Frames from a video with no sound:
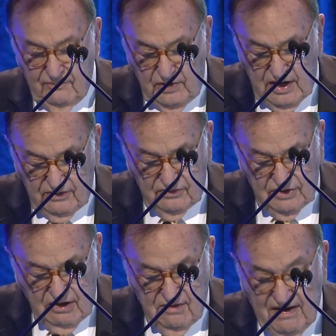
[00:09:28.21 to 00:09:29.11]
and we're not going
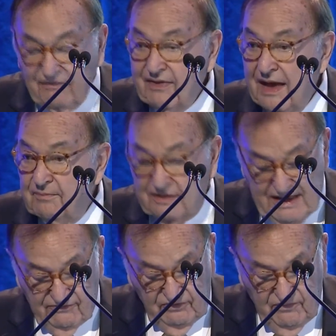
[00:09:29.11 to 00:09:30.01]
to talk about that, but
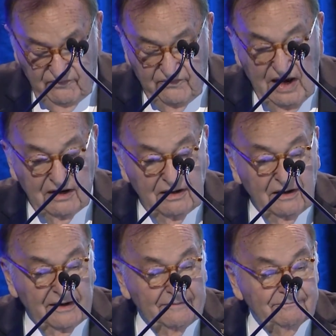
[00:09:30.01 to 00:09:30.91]
that was
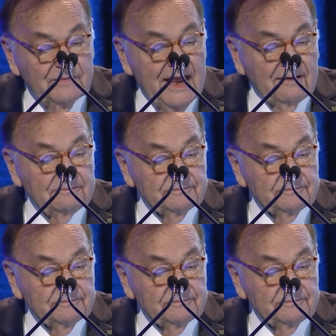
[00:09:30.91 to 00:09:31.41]
our now.